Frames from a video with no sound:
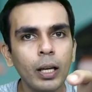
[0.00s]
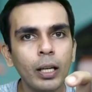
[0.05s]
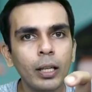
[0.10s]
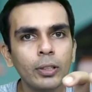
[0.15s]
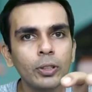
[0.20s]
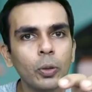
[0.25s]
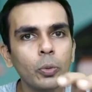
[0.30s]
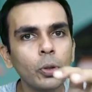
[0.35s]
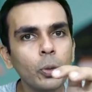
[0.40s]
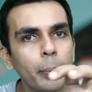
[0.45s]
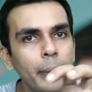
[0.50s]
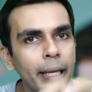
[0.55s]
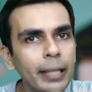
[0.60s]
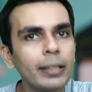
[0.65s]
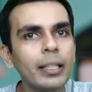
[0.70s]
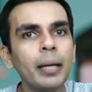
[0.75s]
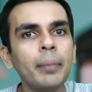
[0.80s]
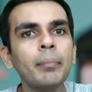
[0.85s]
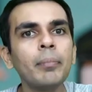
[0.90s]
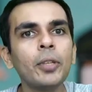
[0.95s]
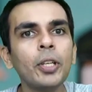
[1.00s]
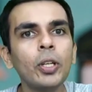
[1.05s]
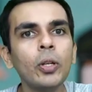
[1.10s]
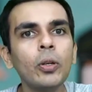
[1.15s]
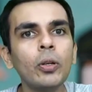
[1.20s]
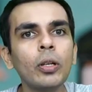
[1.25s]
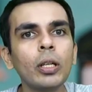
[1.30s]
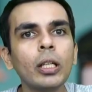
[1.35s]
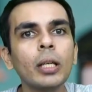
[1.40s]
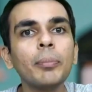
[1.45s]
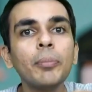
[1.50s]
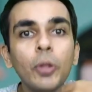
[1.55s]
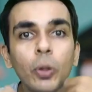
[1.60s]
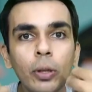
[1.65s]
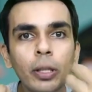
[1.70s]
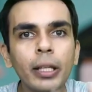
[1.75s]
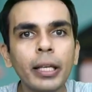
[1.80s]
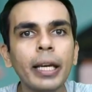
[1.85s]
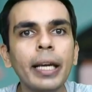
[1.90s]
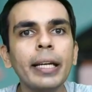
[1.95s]
So to make them
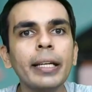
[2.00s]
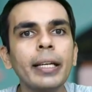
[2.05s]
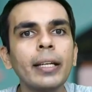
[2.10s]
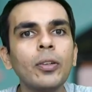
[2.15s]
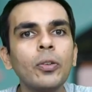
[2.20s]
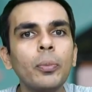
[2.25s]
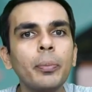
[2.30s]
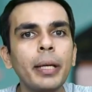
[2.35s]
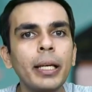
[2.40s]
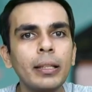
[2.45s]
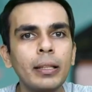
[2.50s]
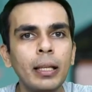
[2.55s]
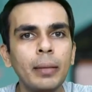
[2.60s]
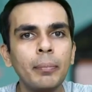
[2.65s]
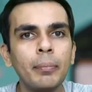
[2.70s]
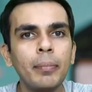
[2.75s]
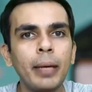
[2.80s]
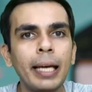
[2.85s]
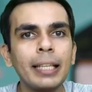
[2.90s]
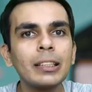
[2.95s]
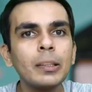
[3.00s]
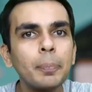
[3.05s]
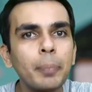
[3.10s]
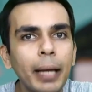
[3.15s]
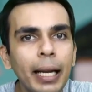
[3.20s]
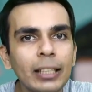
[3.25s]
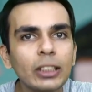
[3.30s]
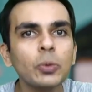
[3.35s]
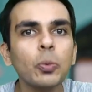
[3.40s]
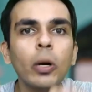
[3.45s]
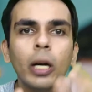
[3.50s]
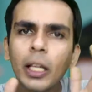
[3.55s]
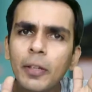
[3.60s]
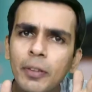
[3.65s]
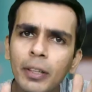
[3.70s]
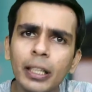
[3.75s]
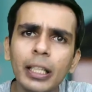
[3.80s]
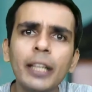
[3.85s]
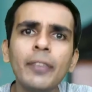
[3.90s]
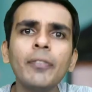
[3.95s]
communicate and to make them express
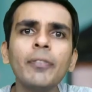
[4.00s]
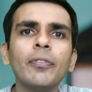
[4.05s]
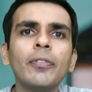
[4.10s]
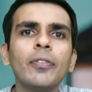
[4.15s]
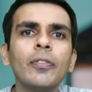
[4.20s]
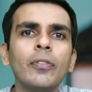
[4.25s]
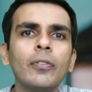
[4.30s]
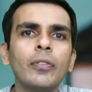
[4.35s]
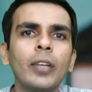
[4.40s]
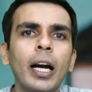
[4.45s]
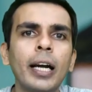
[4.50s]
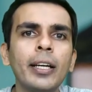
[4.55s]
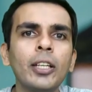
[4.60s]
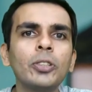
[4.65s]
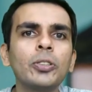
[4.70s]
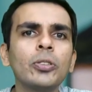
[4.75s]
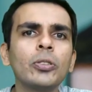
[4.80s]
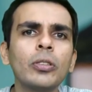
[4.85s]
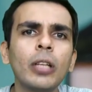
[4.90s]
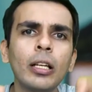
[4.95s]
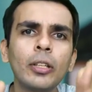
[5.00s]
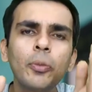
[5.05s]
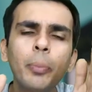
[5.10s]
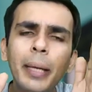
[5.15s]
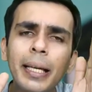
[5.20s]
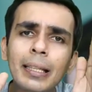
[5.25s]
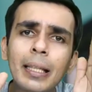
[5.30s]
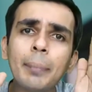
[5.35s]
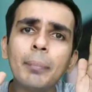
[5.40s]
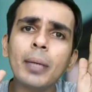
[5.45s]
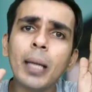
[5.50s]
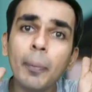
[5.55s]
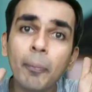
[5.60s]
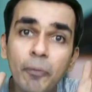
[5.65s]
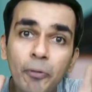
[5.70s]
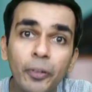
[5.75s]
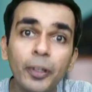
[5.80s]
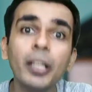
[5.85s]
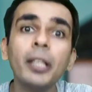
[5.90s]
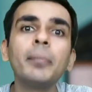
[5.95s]
whatever they understood, make them
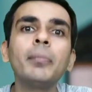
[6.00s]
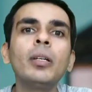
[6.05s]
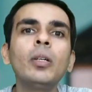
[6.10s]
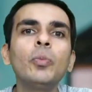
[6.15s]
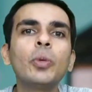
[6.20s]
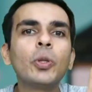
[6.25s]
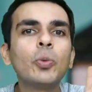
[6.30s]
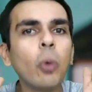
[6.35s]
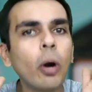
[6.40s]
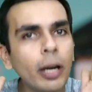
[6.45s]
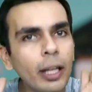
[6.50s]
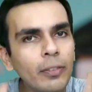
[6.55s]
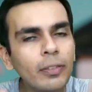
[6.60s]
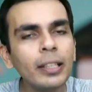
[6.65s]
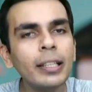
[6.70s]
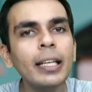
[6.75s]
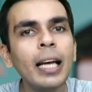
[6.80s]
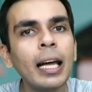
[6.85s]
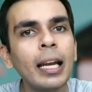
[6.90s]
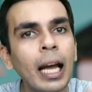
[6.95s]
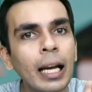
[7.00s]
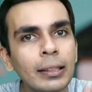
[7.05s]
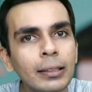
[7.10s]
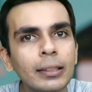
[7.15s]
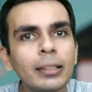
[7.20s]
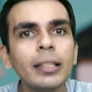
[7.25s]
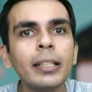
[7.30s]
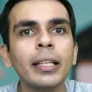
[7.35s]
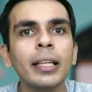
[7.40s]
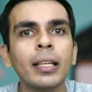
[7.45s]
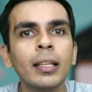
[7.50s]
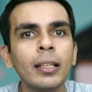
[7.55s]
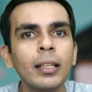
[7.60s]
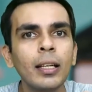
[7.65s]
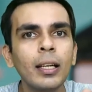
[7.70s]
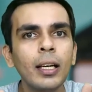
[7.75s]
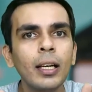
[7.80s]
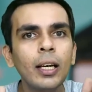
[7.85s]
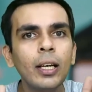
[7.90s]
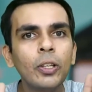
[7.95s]
comfortable with whatever they are answering,
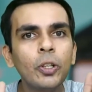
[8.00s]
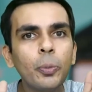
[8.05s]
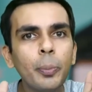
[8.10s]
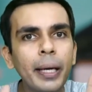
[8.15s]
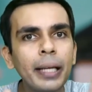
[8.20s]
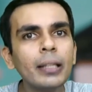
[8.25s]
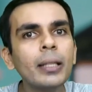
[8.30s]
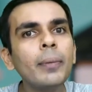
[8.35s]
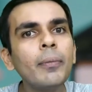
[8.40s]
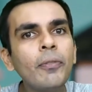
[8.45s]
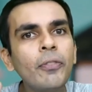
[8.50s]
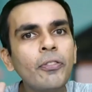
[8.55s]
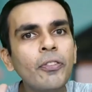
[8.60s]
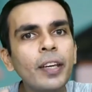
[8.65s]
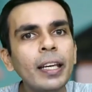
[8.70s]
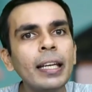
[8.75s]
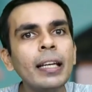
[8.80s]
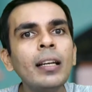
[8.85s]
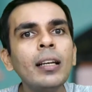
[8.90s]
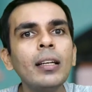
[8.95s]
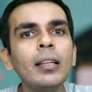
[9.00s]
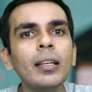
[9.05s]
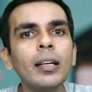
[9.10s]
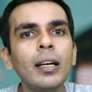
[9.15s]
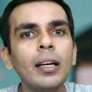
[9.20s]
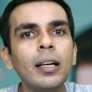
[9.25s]
to make them feel